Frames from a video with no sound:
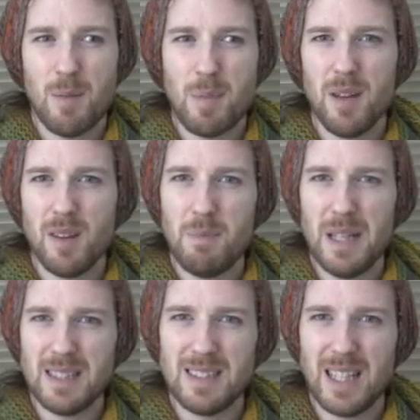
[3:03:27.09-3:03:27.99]
They're both a
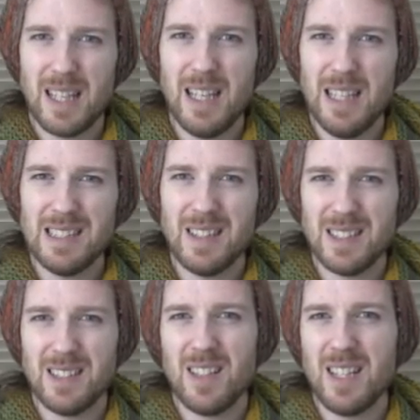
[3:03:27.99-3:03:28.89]
bit sticky, so
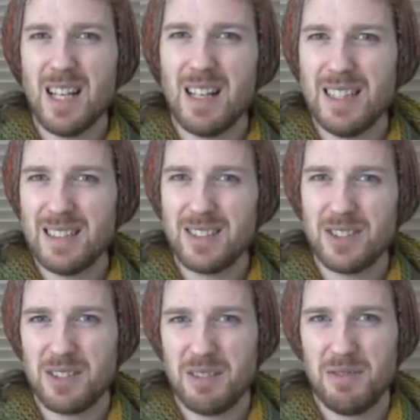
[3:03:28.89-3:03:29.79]
it's not nice
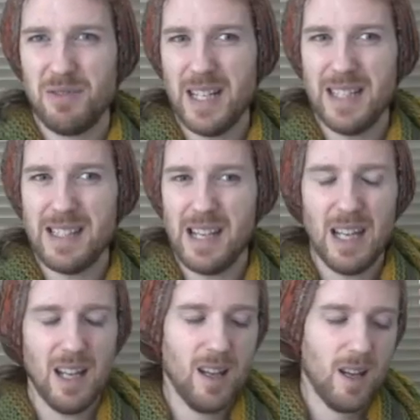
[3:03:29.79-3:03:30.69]
sort of
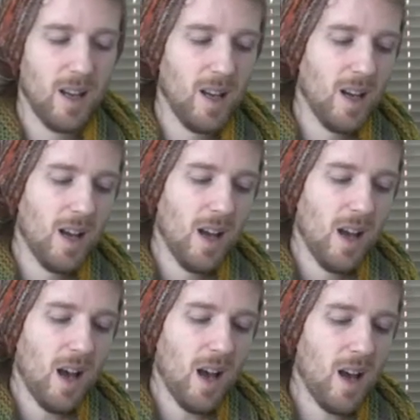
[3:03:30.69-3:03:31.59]
knitting.
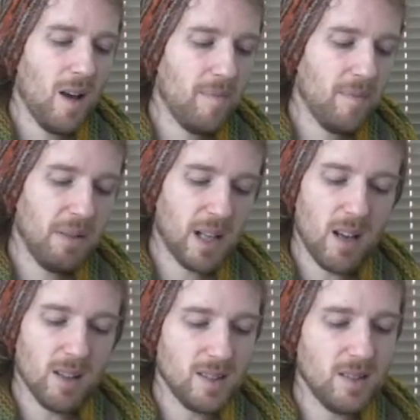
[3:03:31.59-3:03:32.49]
But
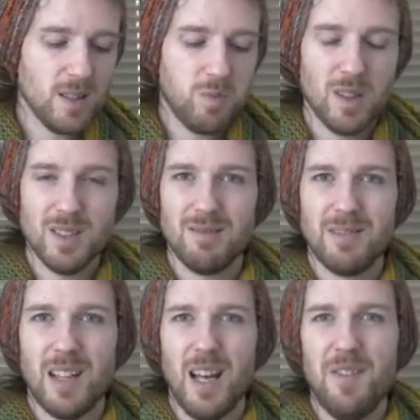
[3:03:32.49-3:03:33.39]
I also just
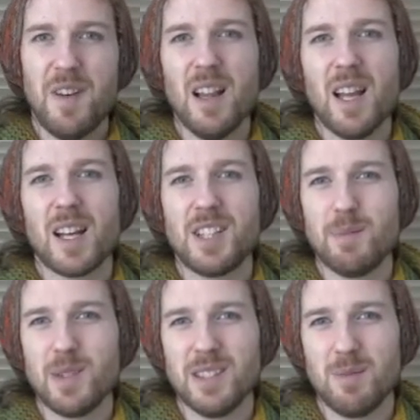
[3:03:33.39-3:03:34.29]
wasn't, I felt like I
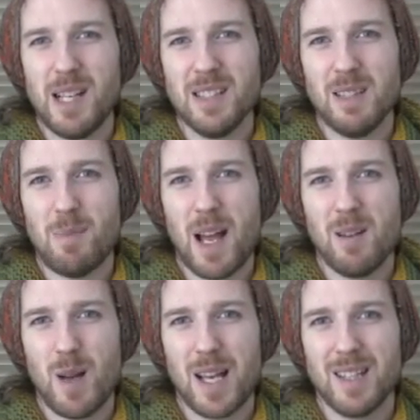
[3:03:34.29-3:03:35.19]
jumped on someone else's
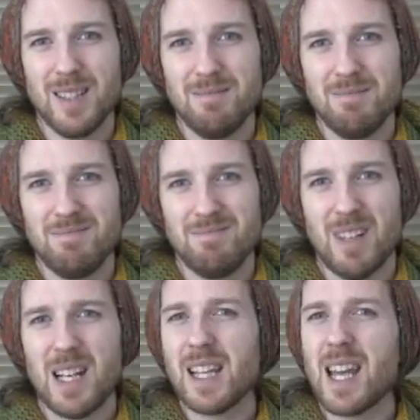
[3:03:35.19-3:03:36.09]
bandwagon.
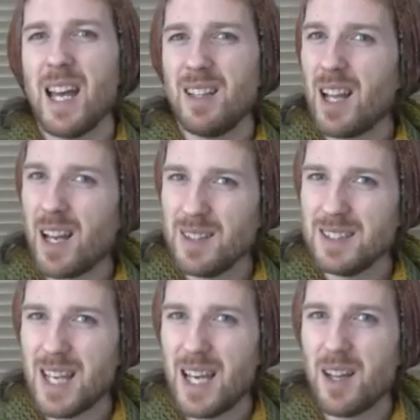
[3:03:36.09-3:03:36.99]
And again, like I was
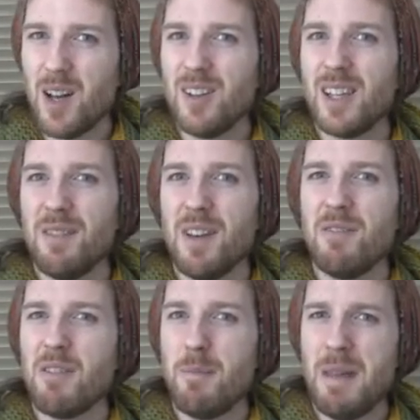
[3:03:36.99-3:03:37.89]
saying, the whole giving
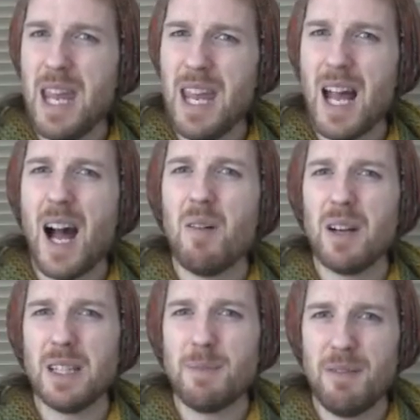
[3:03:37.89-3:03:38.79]
from me, I
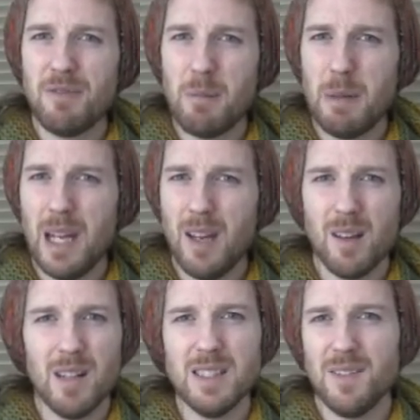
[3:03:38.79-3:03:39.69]
want it to be from me,
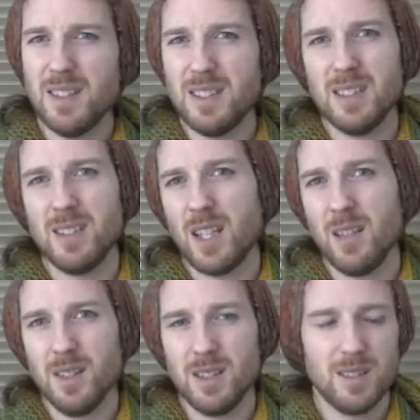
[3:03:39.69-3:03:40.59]
otherwise it feels
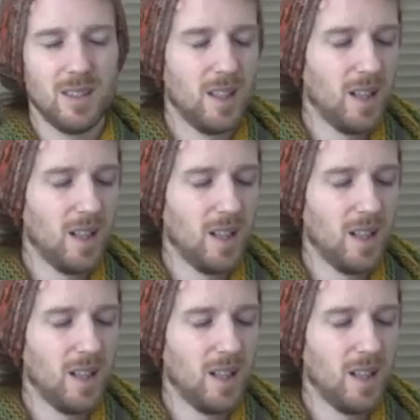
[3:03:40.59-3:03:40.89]
disingenuous.